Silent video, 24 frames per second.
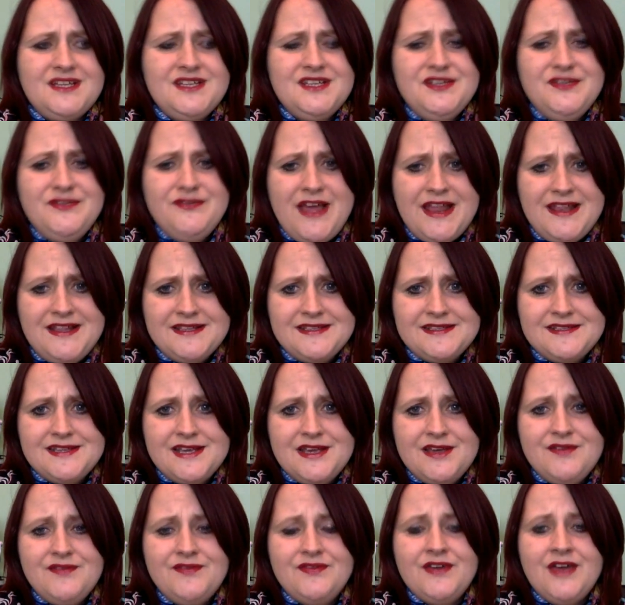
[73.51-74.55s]

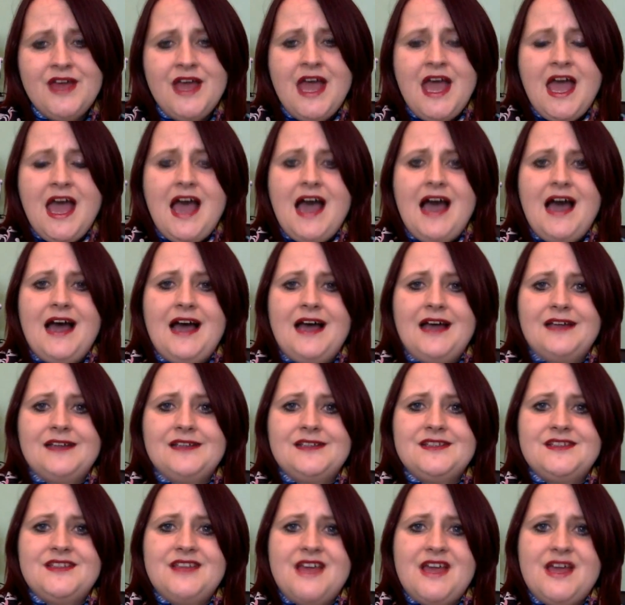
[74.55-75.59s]
defensive
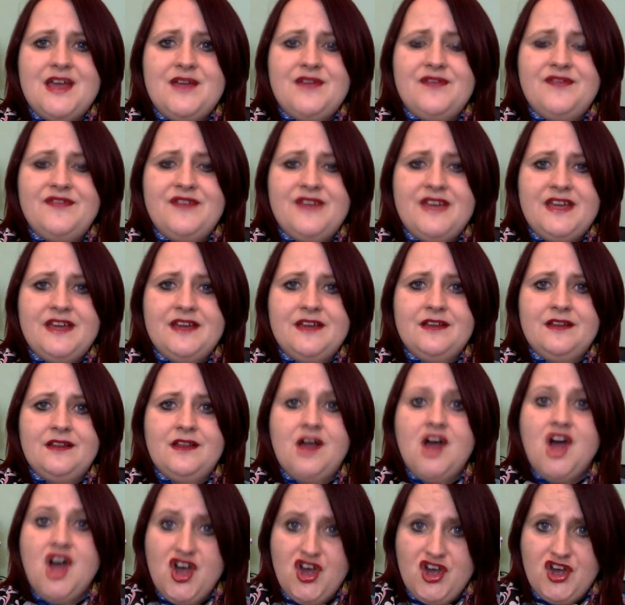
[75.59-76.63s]
and they feel
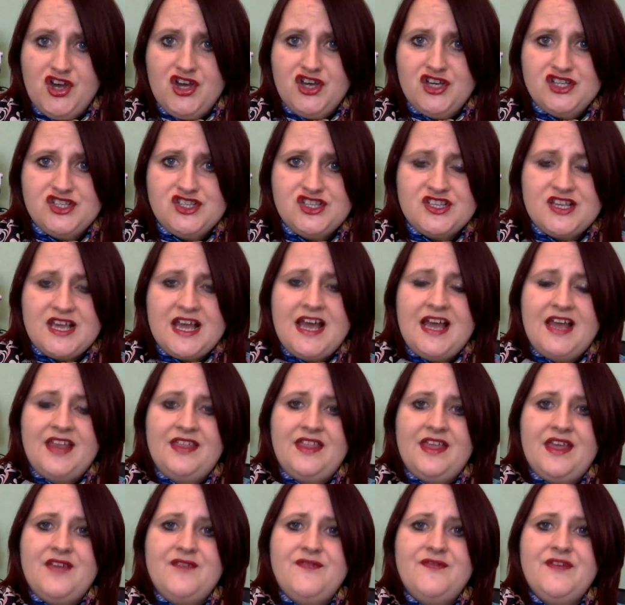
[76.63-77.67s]
hurt and
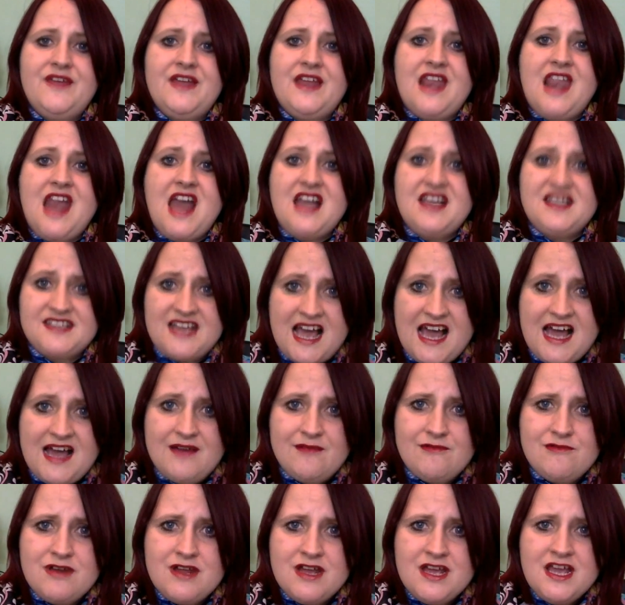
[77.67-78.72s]
they feel let
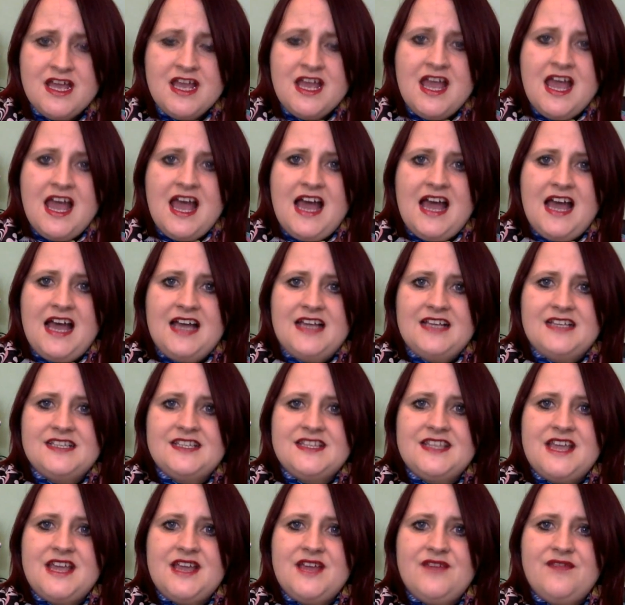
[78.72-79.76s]
down and
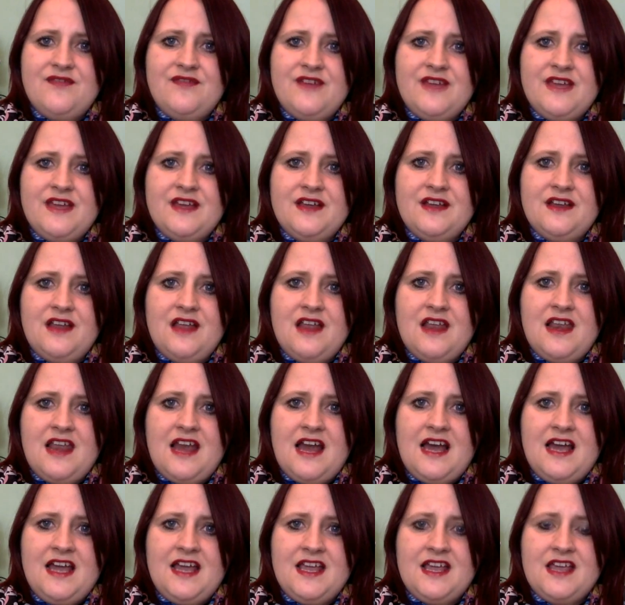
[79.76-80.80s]
they feel
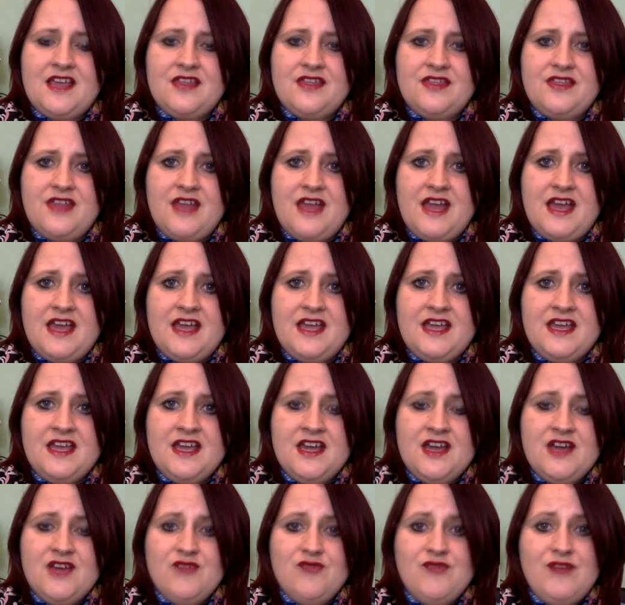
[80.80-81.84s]
like they
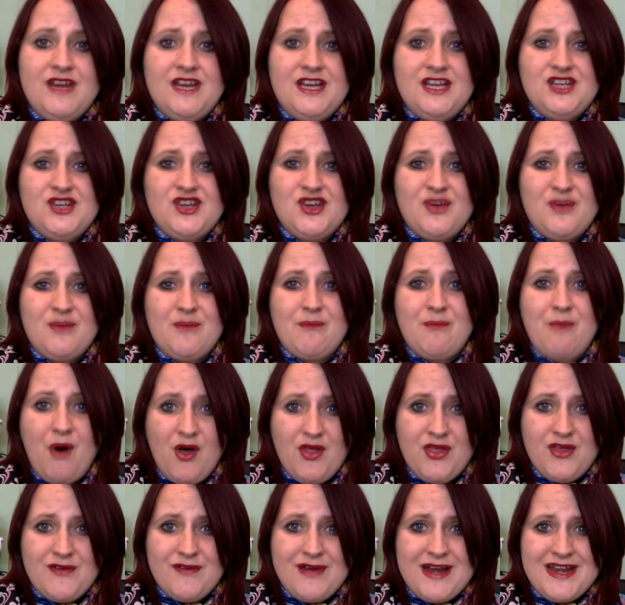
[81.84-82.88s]
really shouldn't
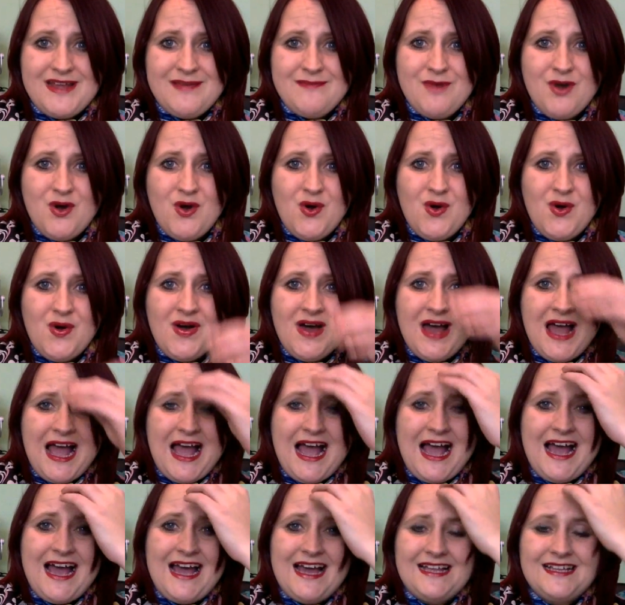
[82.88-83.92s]
bother anymore.
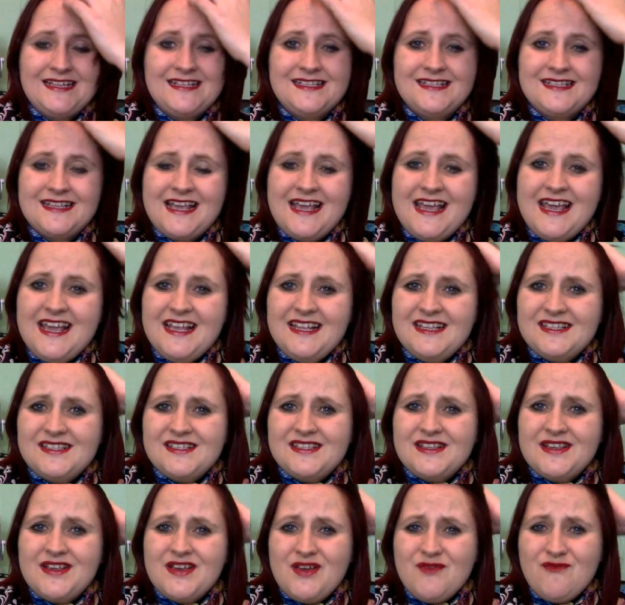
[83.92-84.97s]
And
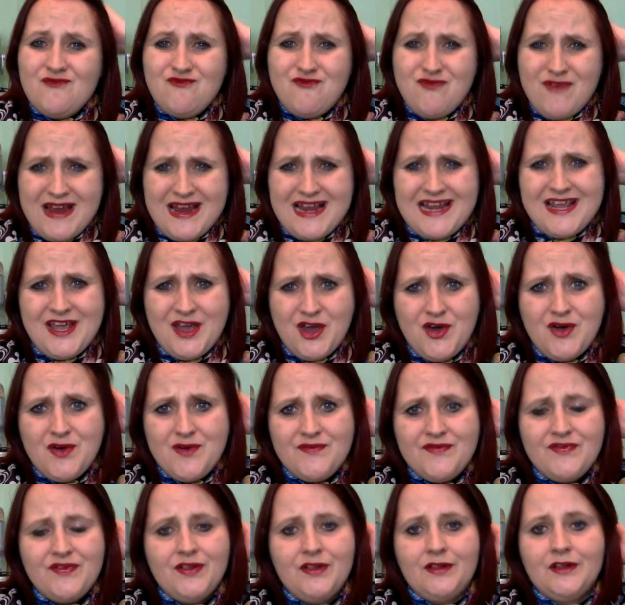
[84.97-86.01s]
it's really
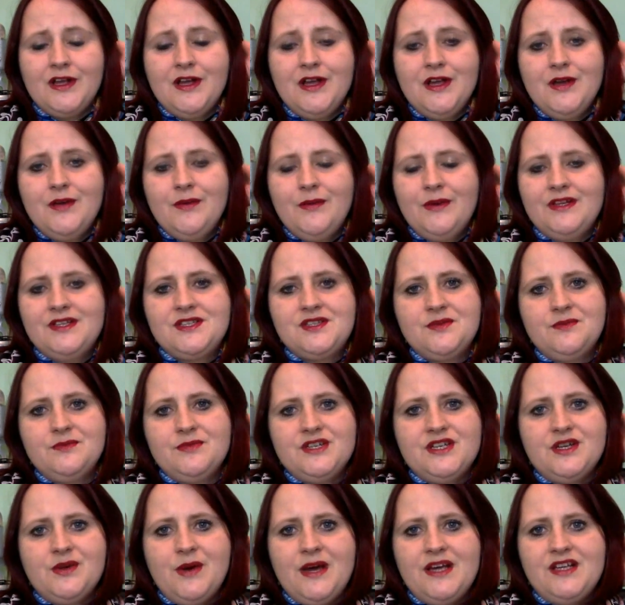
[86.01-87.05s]
hurtful when
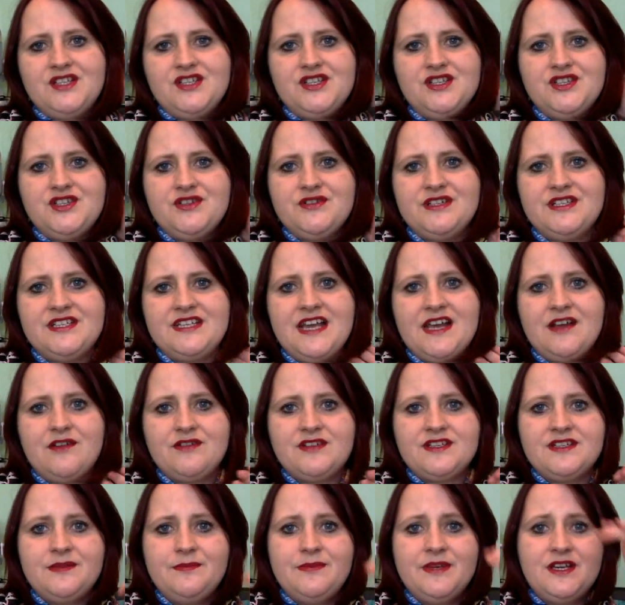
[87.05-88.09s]
somebody questions your
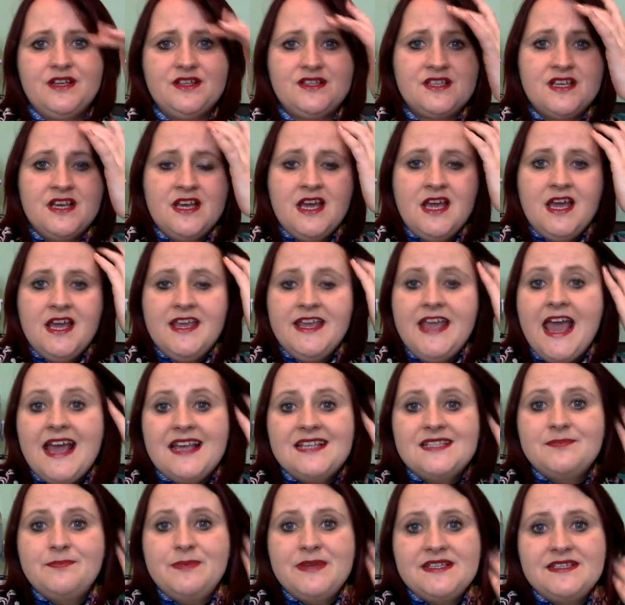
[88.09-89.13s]
integrity, because
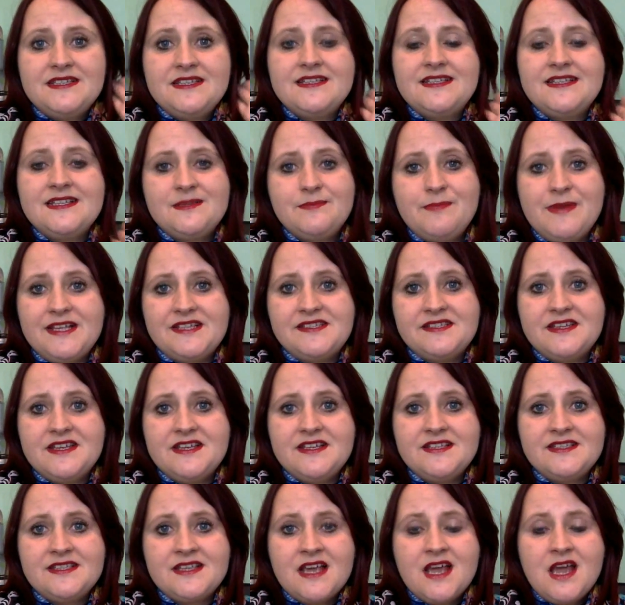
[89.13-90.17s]
yes, business is
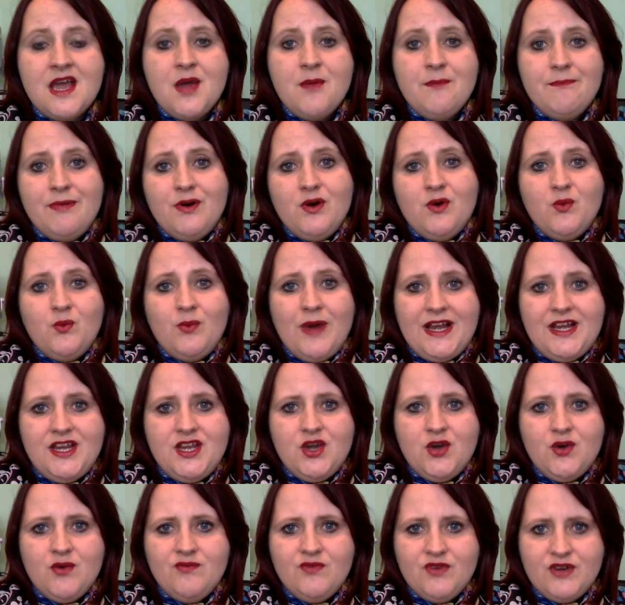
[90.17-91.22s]
business, but when
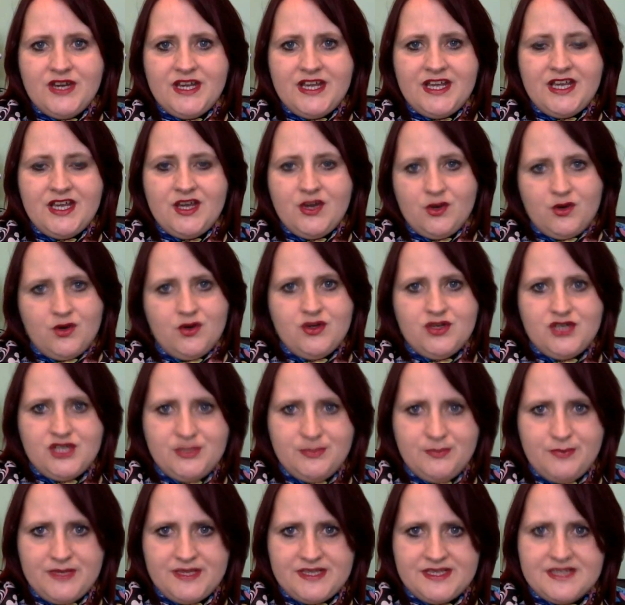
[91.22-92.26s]
you're running your
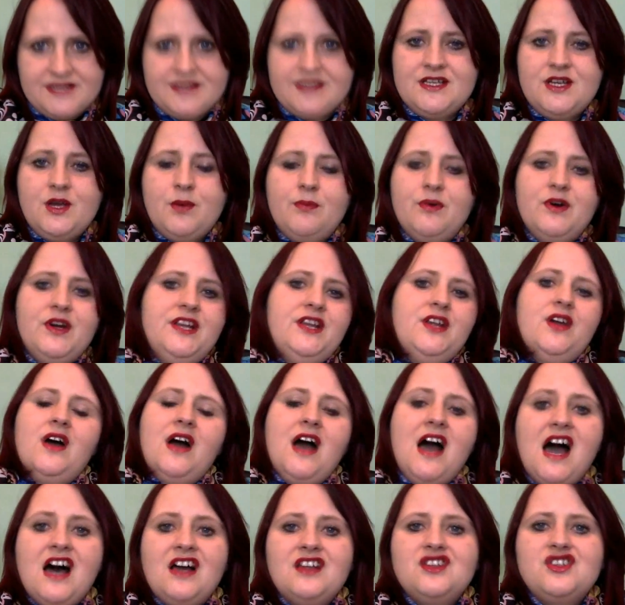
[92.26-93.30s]
coaching business and you're putting your
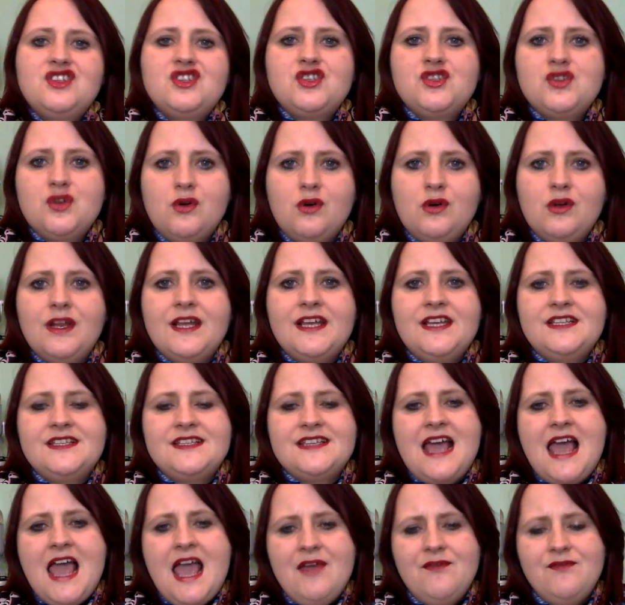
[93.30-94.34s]
heart and soul
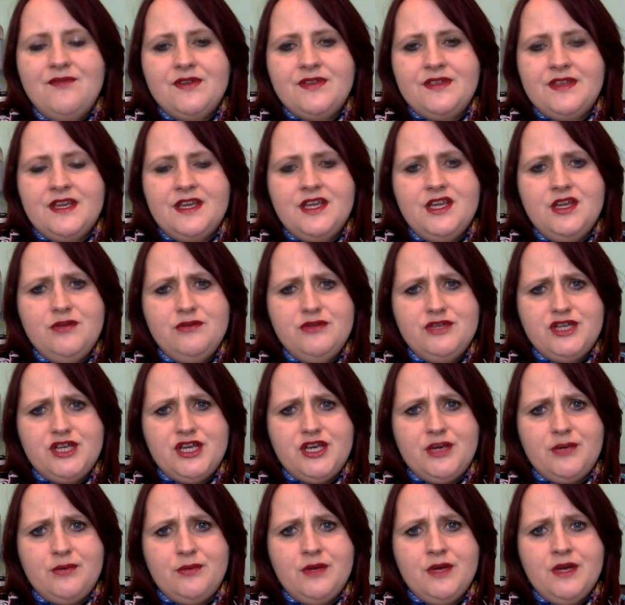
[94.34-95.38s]
into everything you
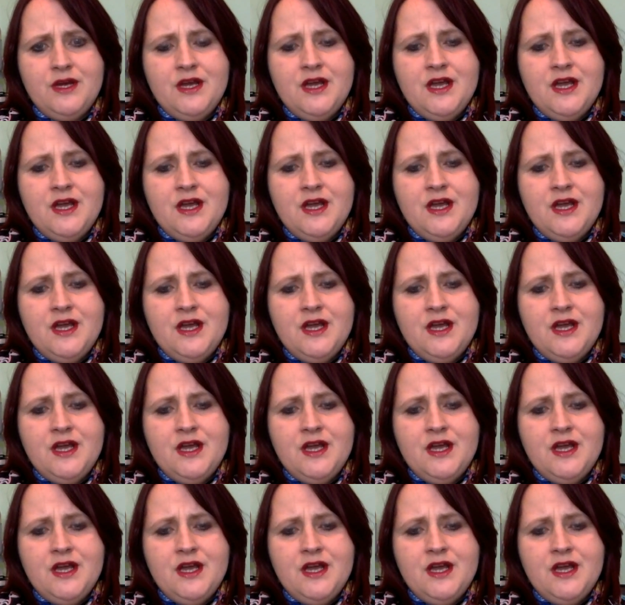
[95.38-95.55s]
do,